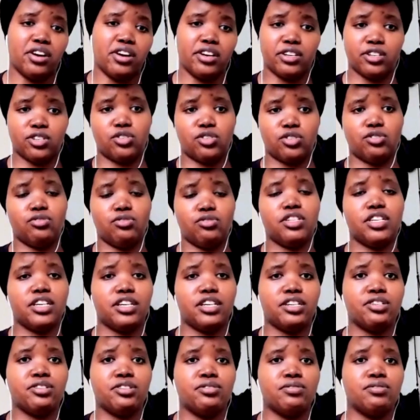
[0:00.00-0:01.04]
Arc
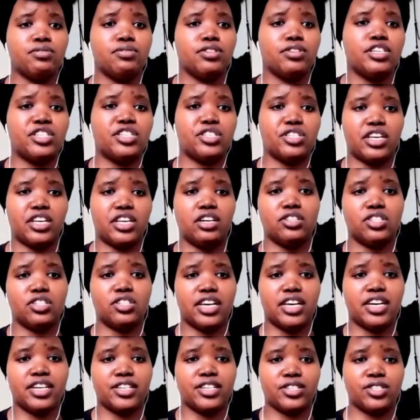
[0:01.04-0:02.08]
Studio,
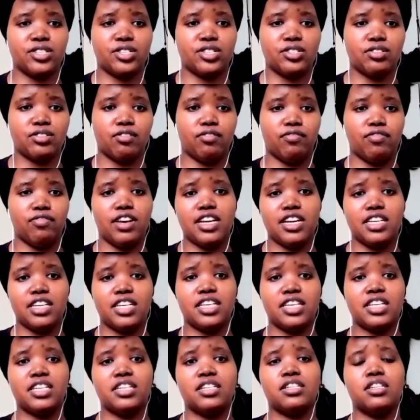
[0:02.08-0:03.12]
Celltext, Fade
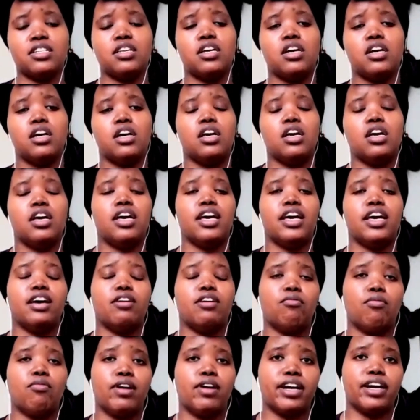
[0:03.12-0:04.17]
In,
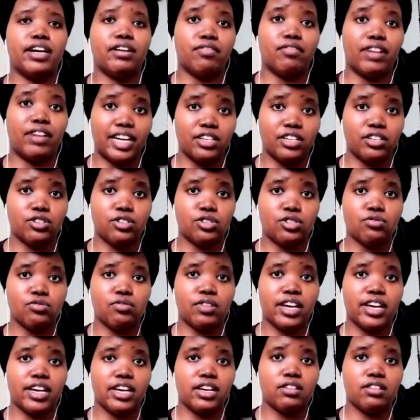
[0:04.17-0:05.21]
and Writer
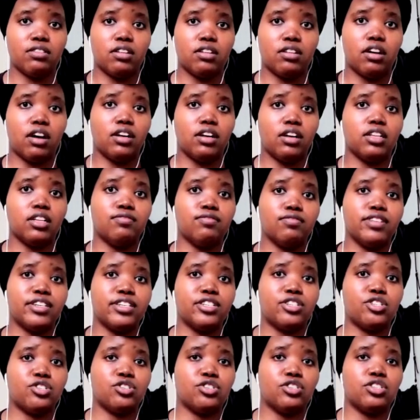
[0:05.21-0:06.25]
Duet, all of
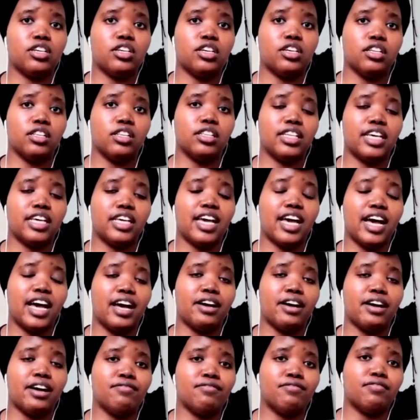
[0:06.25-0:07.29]
which they
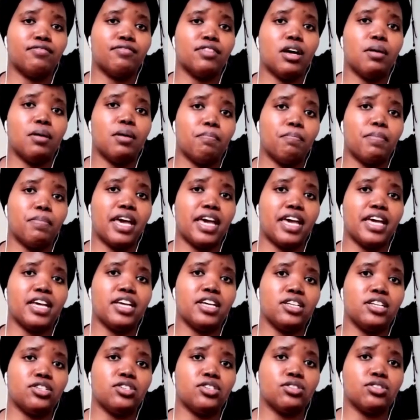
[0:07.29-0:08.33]
have
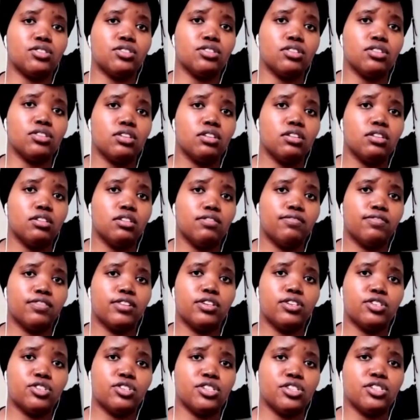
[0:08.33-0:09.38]
paid
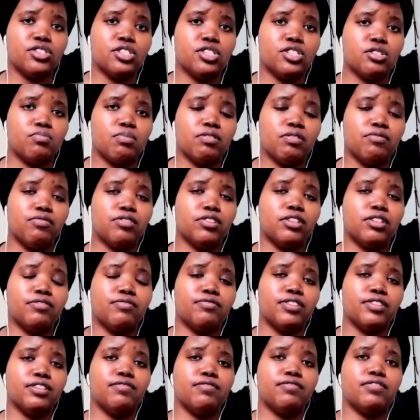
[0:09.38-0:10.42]
versions, but for the
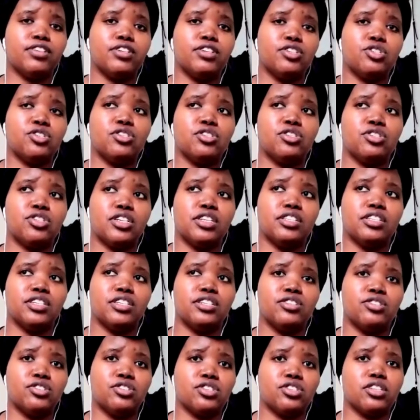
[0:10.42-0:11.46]
free versions,
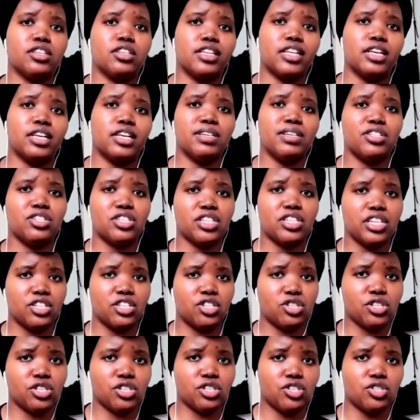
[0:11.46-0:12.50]
there's
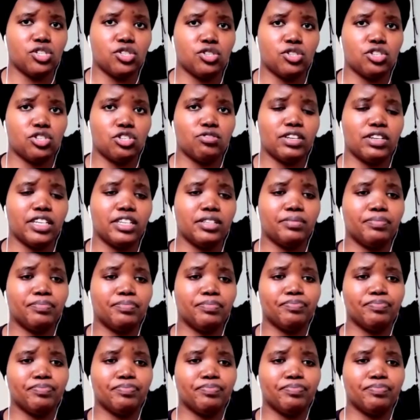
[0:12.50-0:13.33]
limitations to it.